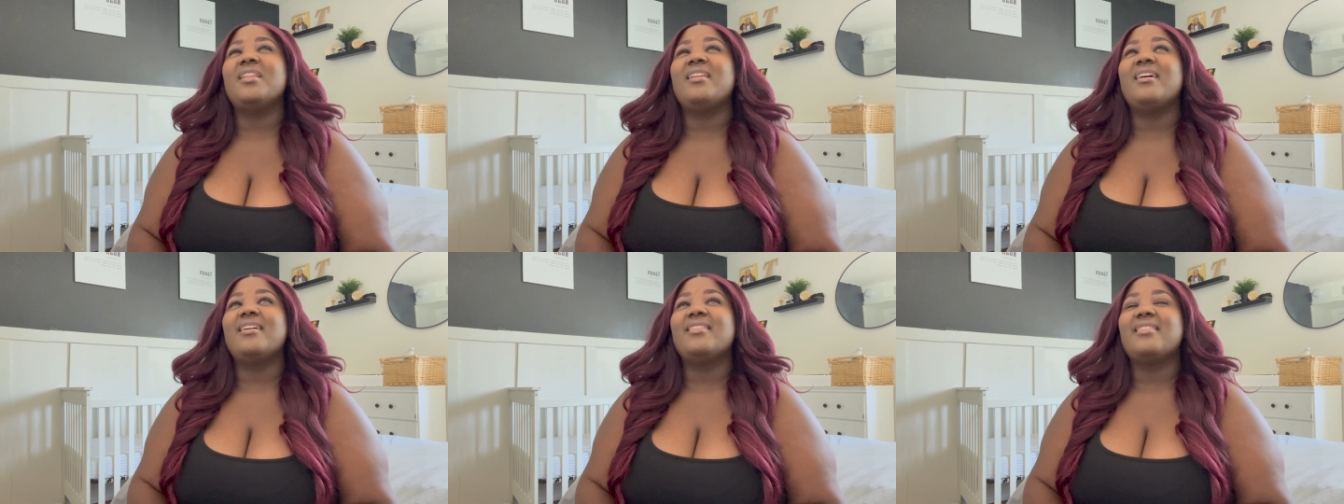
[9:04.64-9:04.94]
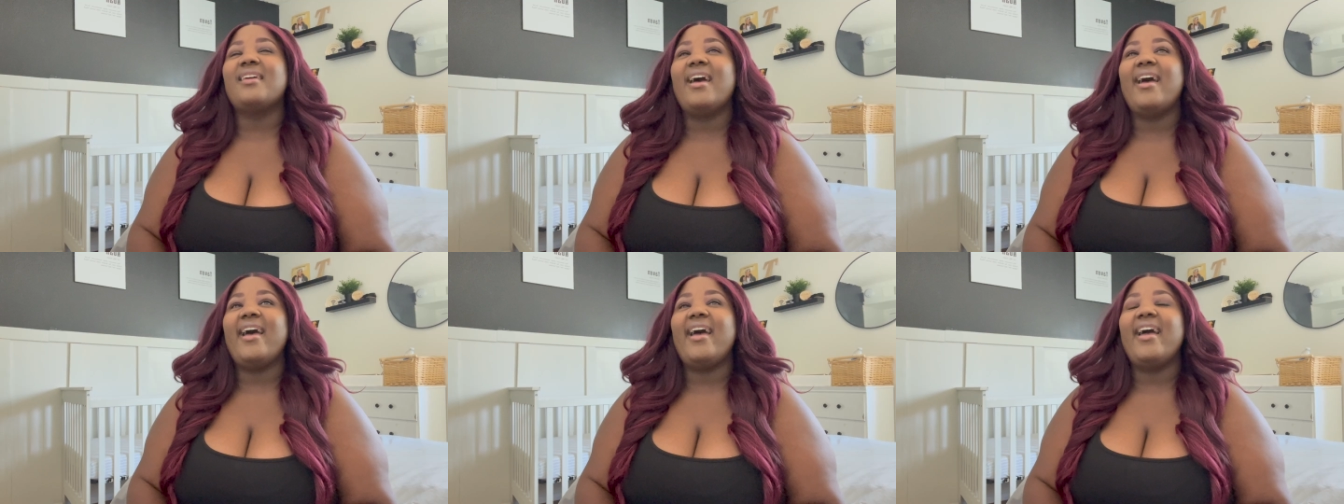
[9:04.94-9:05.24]
like
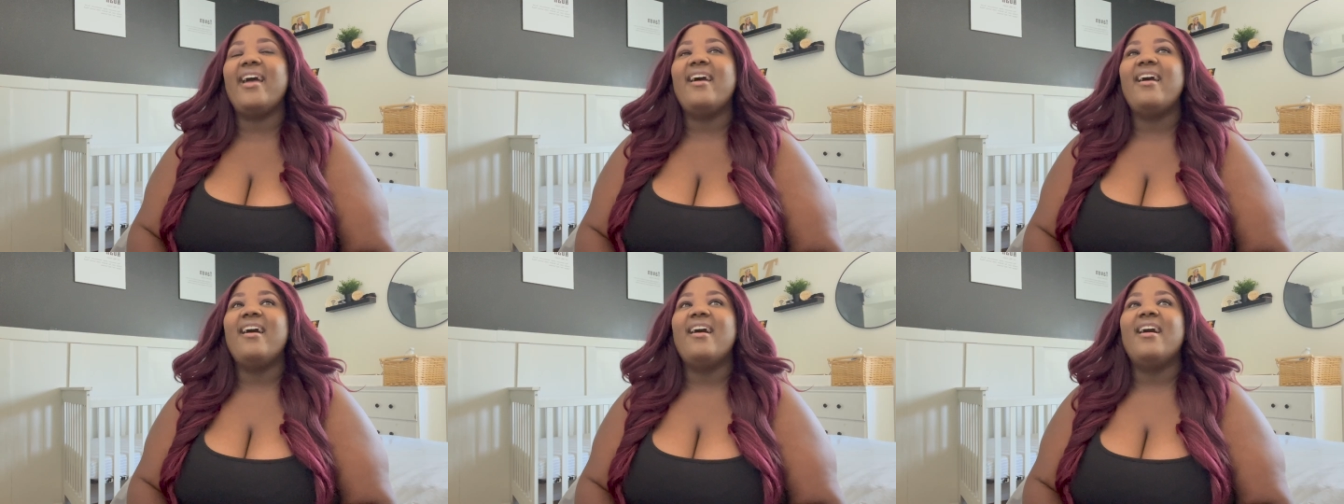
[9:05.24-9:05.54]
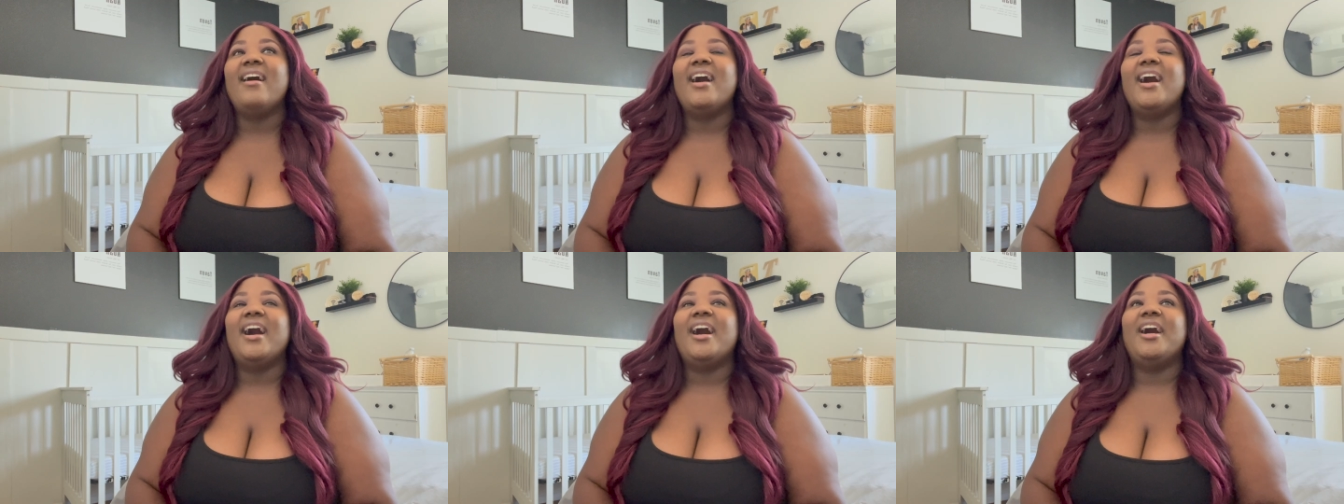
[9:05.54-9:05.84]
that.
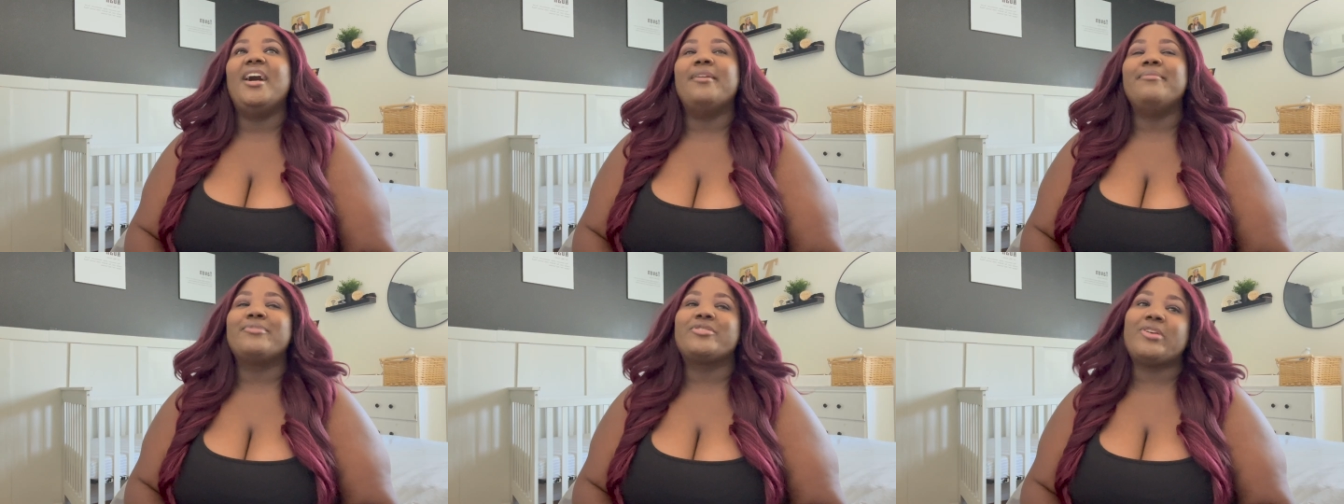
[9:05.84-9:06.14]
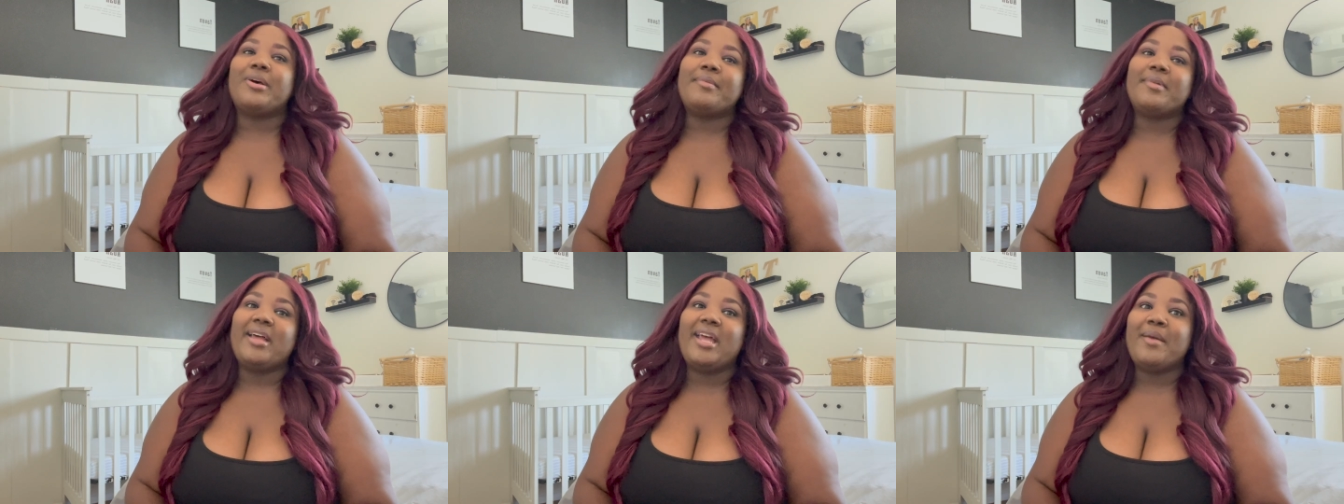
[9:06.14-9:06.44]
Um, so
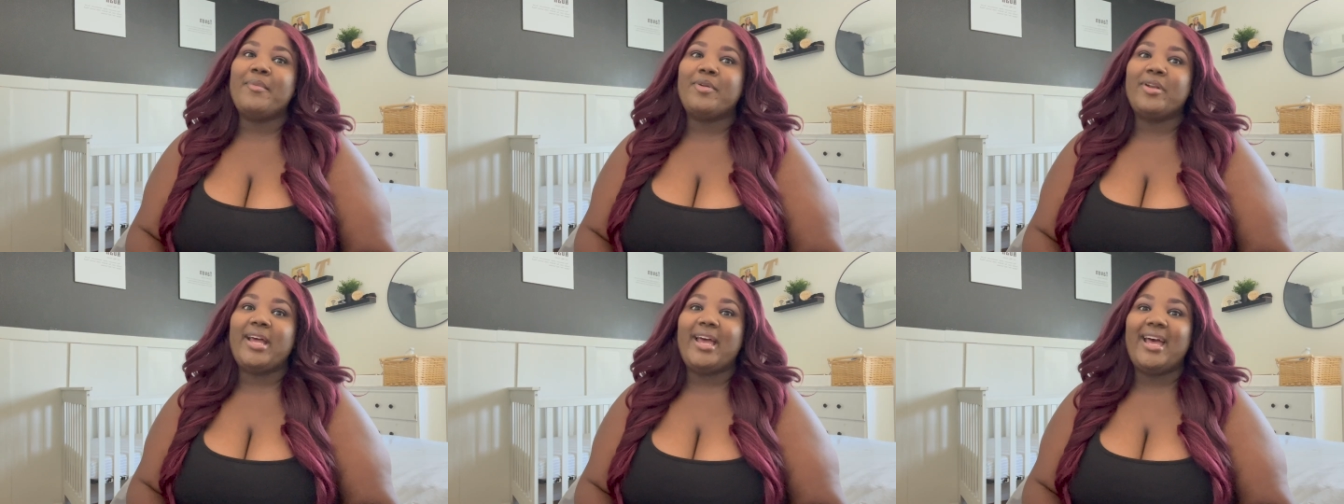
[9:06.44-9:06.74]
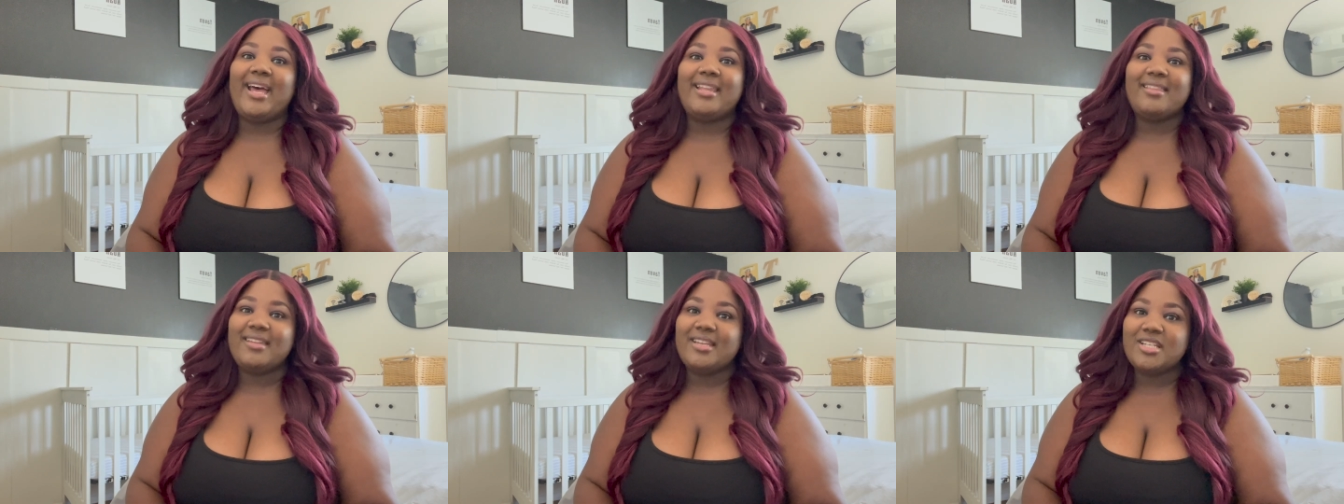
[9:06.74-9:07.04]
I'm not able to
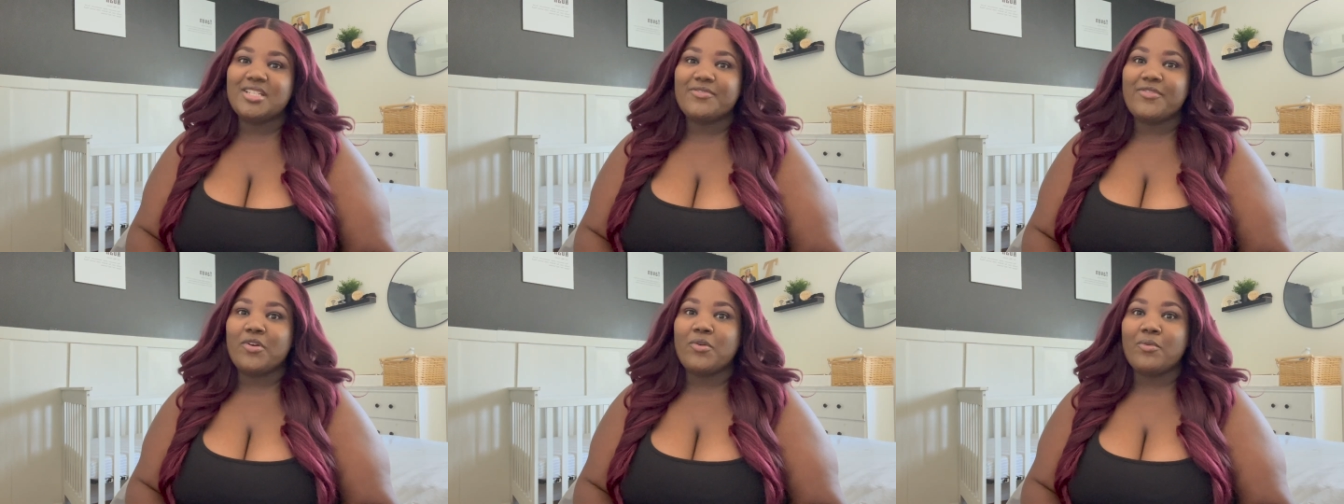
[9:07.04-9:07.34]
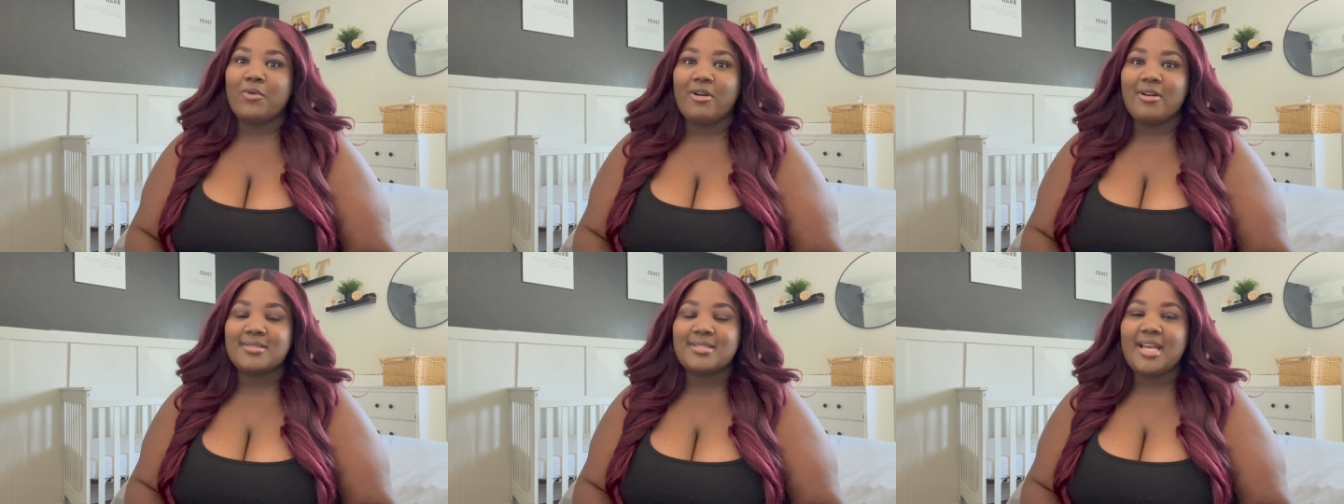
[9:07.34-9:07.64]
add links for
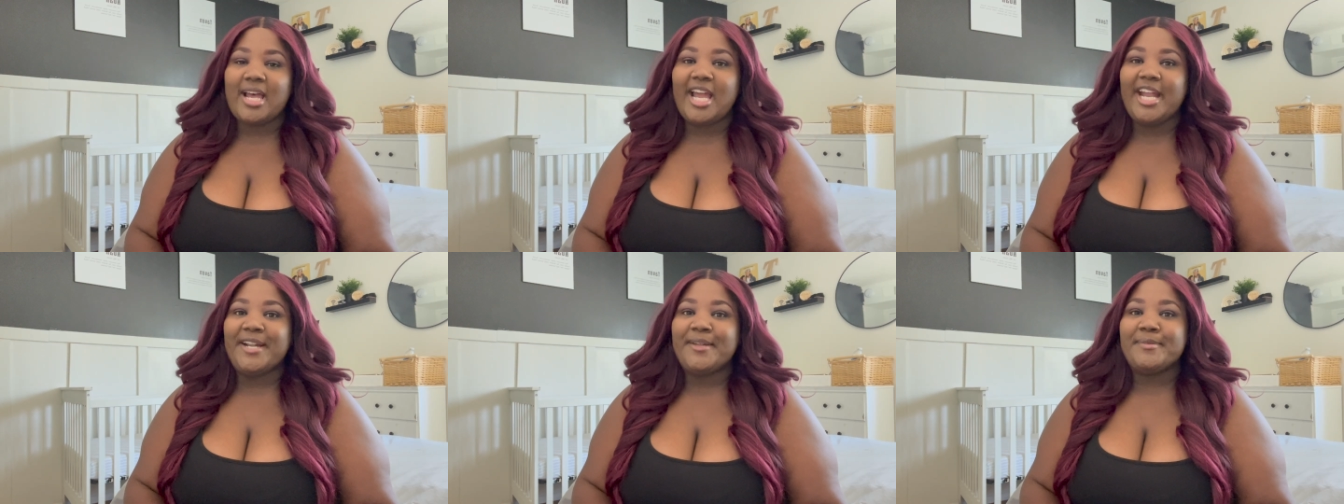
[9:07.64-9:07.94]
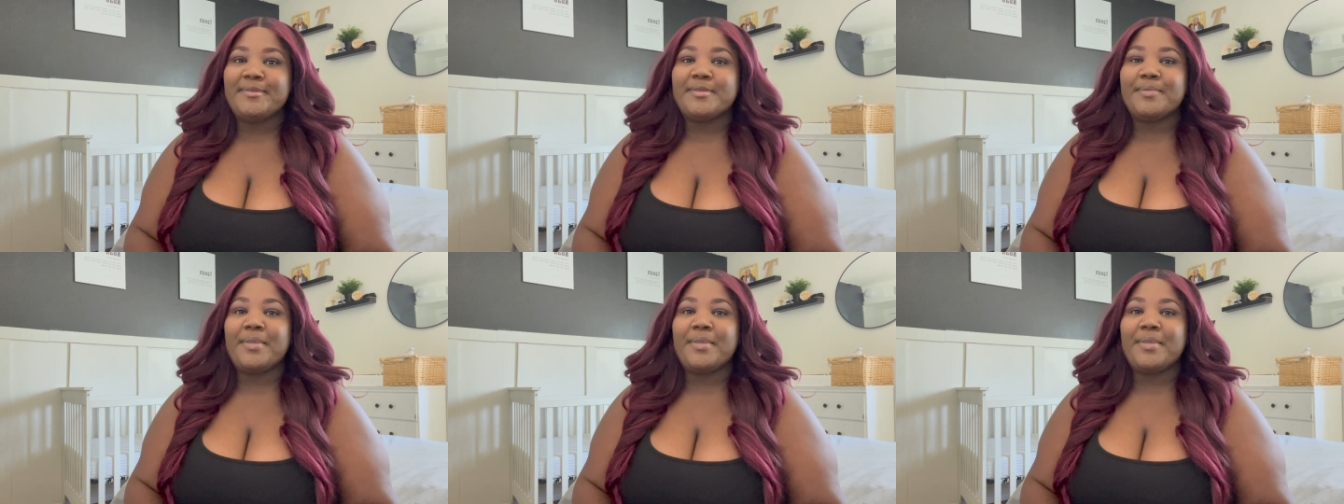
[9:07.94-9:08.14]
Ross items,